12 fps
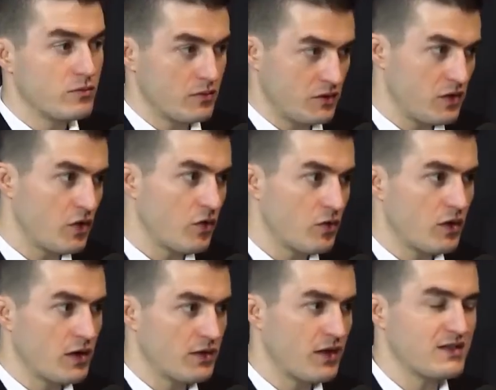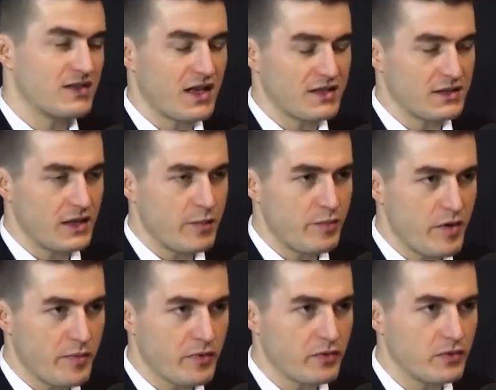you know, assassinate
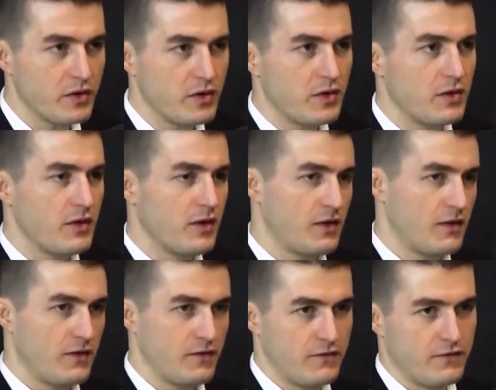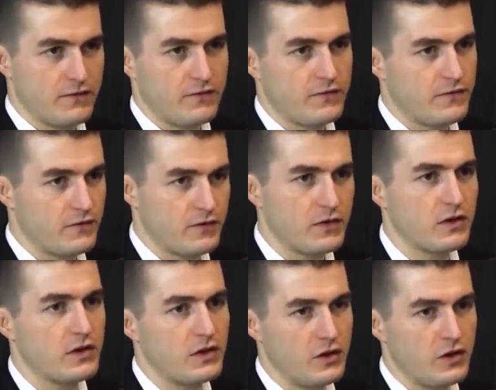people,
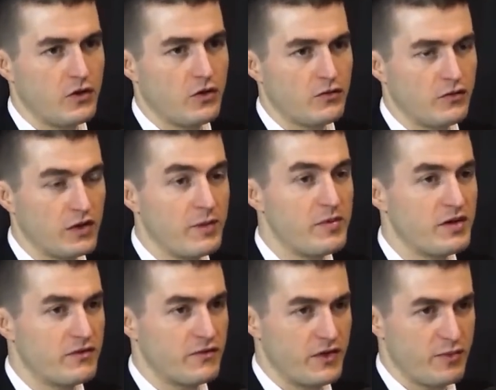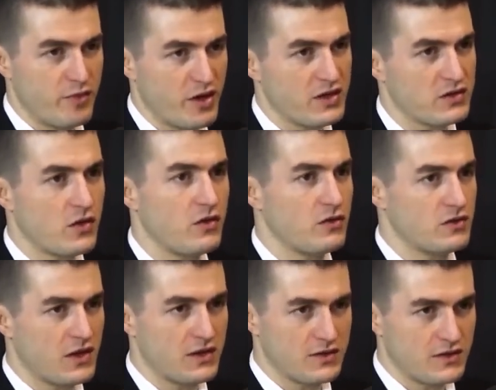you know, limit free press, all those
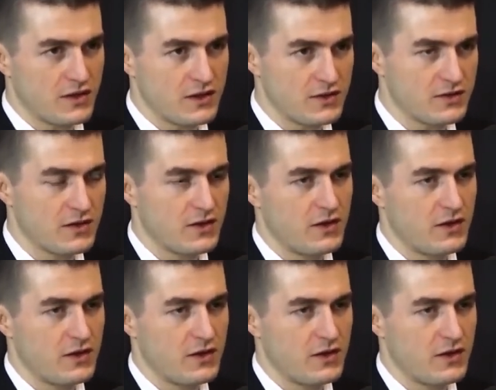kinds of things.